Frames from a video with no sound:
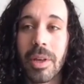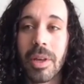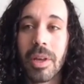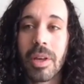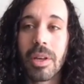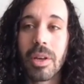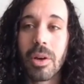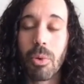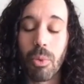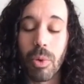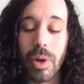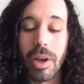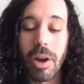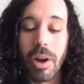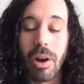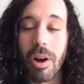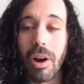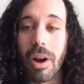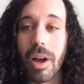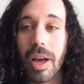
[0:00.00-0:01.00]
We
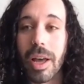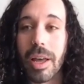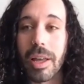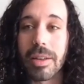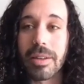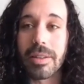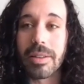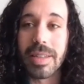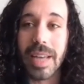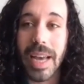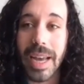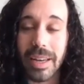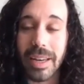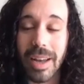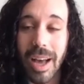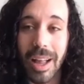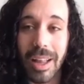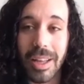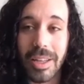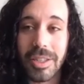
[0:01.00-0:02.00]
are a
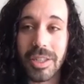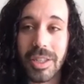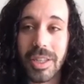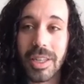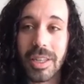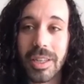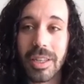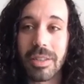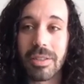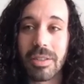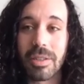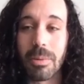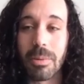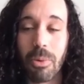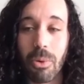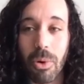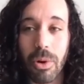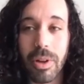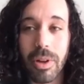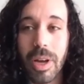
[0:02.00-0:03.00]
technology
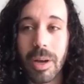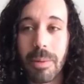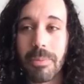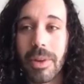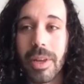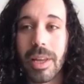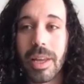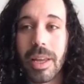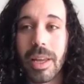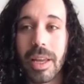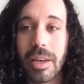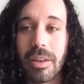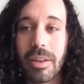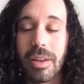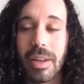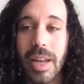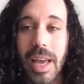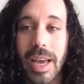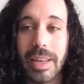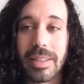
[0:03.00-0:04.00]
support company and
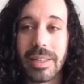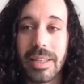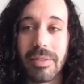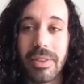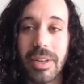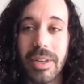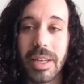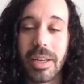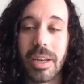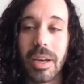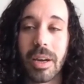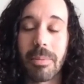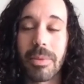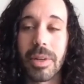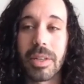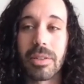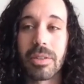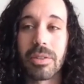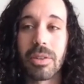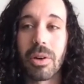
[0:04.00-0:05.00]
connectivity
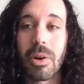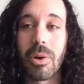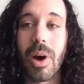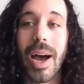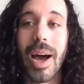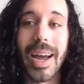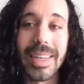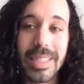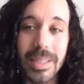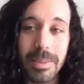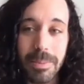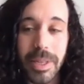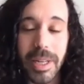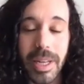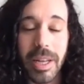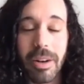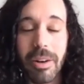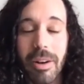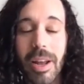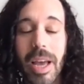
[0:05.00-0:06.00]
company. So high-speed
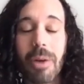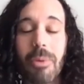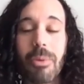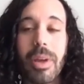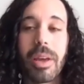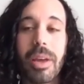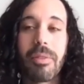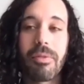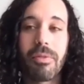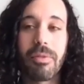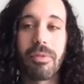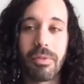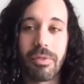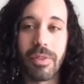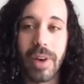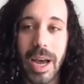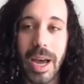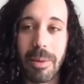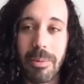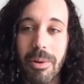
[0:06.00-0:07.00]
internet, we have
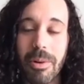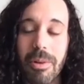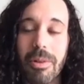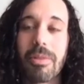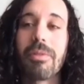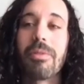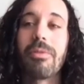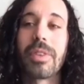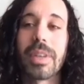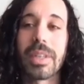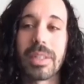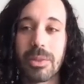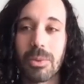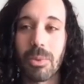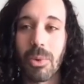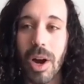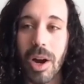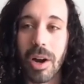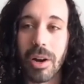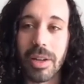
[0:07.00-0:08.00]
fiber, fixed
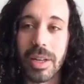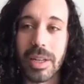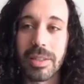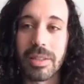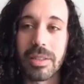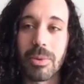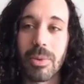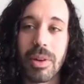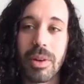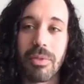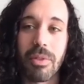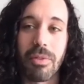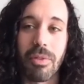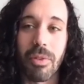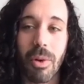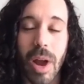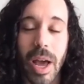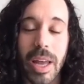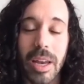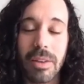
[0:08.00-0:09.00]
wireless, so we have a
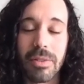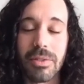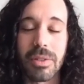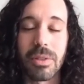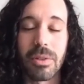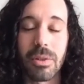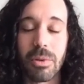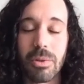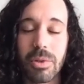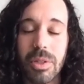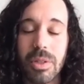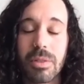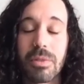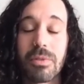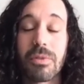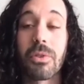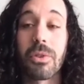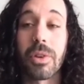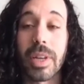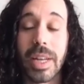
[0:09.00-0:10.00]
variety of solutions
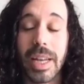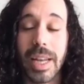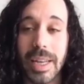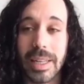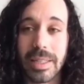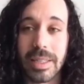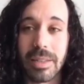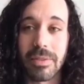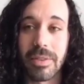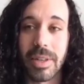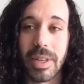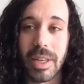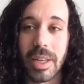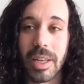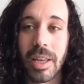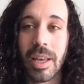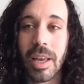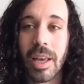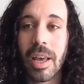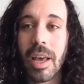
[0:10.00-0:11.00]
for connectivity.
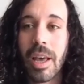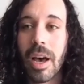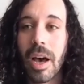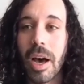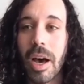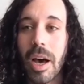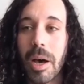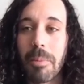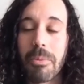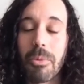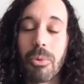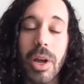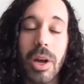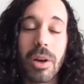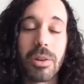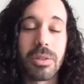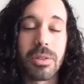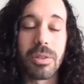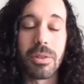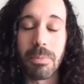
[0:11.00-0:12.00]
We
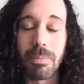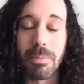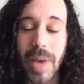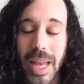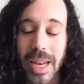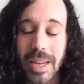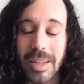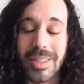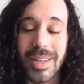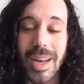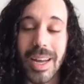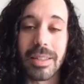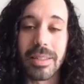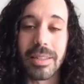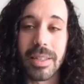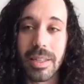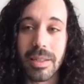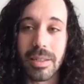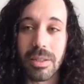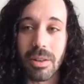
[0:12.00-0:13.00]
also do managed
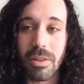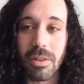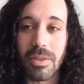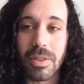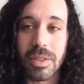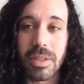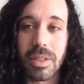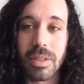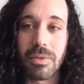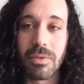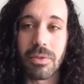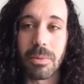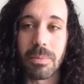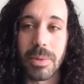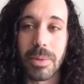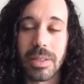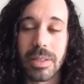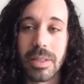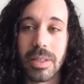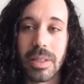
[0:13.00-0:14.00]
IT services for
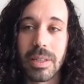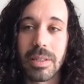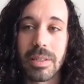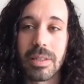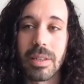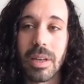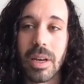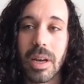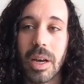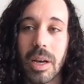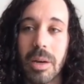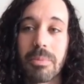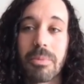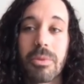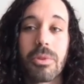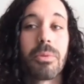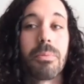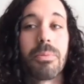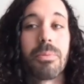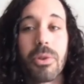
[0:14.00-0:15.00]
business,
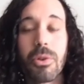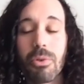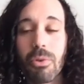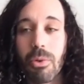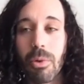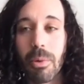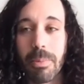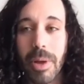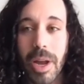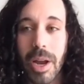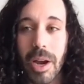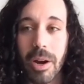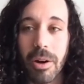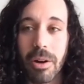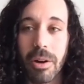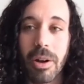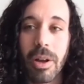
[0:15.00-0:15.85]
computer repair,